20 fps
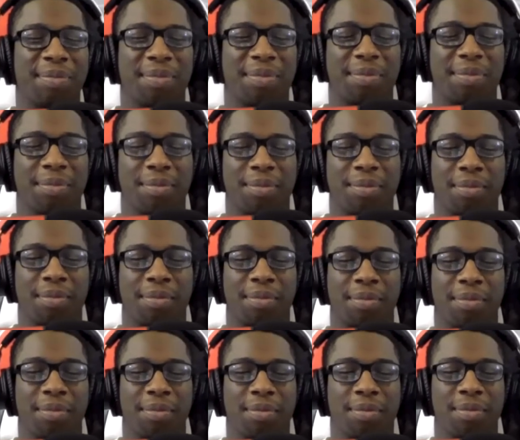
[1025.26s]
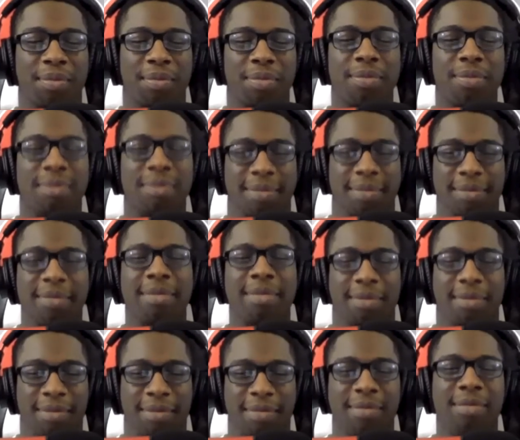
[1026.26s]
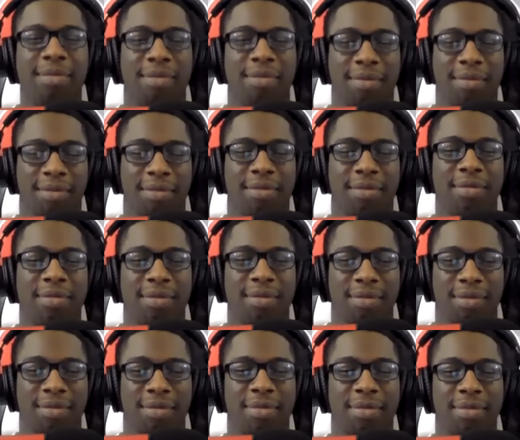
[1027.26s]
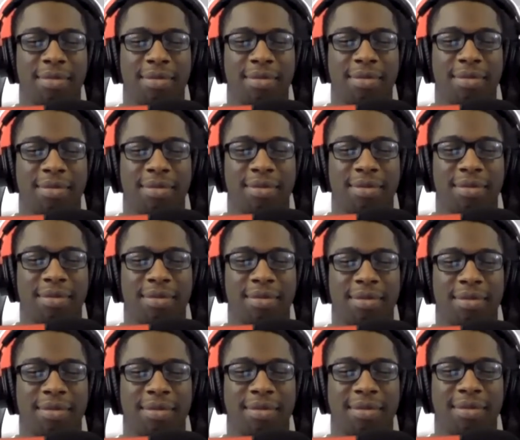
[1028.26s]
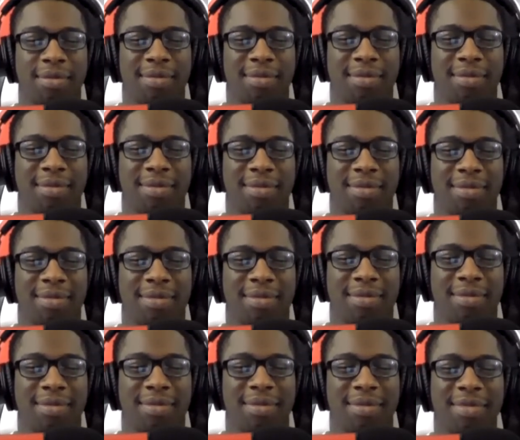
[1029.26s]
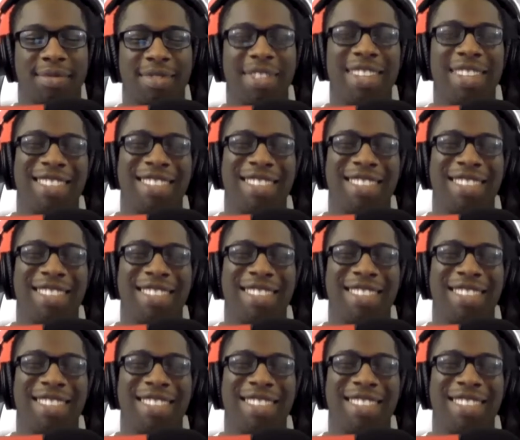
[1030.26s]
(not speaking)